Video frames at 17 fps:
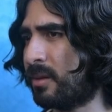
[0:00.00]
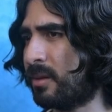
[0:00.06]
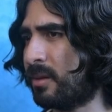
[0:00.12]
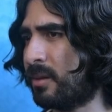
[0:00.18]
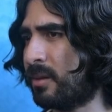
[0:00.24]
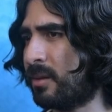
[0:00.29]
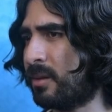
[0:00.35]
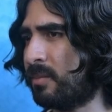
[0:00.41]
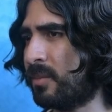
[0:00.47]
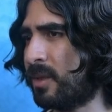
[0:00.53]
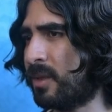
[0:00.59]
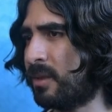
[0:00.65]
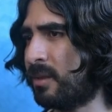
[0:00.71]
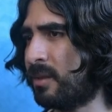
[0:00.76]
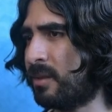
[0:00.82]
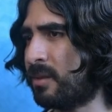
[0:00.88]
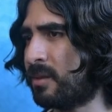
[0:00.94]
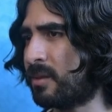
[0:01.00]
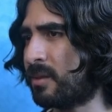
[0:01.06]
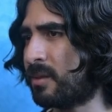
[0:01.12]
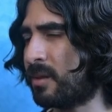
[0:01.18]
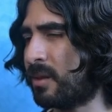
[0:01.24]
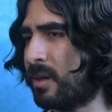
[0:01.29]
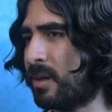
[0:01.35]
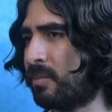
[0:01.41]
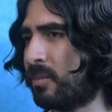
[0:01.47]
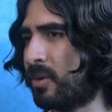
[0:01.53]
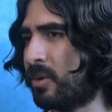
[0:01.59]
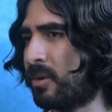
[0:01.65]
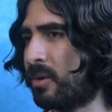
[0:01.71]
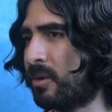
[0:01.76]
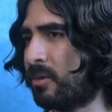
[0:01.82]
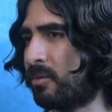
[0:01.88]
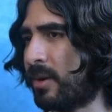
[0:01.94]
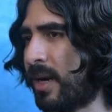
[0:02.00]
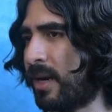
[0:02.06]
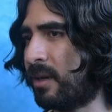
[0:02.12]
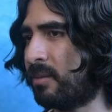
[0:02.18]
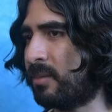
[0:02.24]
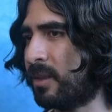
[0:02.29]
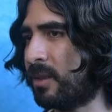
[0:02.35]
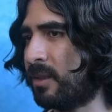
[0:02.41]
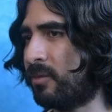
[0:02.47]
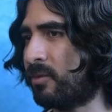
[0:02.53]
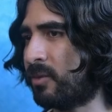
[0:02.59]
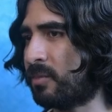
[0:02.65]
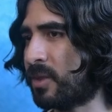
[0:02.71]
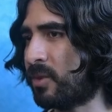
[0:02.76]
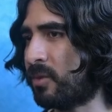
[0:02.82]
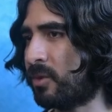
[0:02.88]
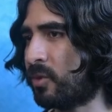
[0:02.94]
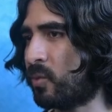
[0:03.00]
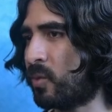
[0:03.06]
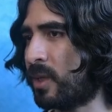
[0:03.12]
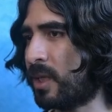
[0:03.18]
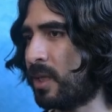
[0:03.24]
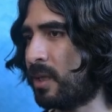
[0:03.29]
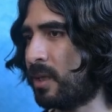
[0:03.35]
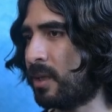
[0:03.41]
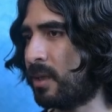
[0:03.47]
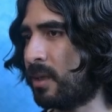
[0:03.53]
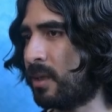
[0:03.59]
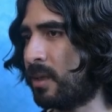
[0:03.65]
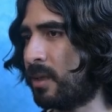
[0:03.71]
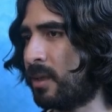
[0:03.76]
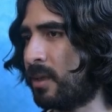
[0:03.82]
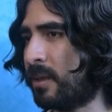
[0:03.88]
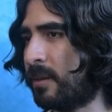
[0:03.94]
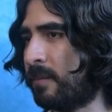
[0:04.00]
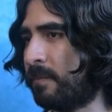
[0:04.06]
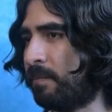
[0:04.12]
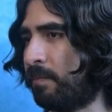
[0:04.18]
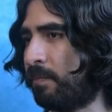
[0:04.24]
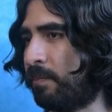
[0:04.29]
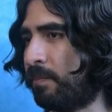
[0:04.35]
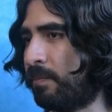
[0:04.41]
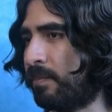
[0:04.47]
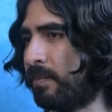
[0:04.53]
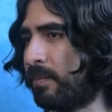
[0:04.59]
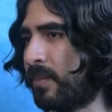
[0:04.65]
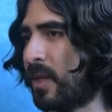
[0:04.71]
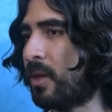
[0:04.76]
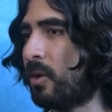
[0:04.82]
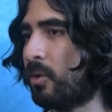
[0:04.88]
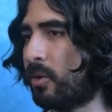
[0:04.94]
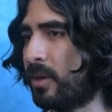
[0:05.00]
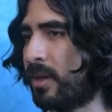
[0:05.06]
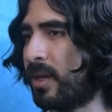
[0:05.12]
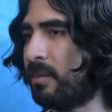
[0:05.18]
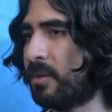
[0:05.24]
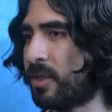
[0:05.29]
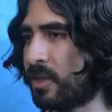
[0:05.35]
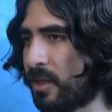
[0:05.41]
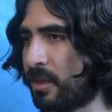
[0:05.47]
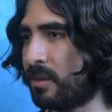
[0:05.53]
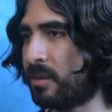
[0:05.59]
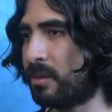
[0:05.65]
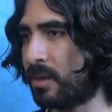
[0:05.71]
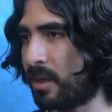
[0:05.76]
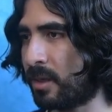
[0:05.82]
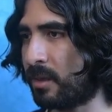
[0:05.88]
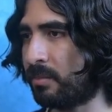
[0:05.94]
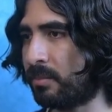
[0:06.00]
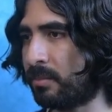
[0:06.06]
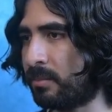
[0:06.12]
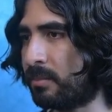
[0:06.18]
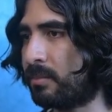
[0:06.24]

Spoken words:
Num is a number randomly from 0 to 20. Ogre damage is num.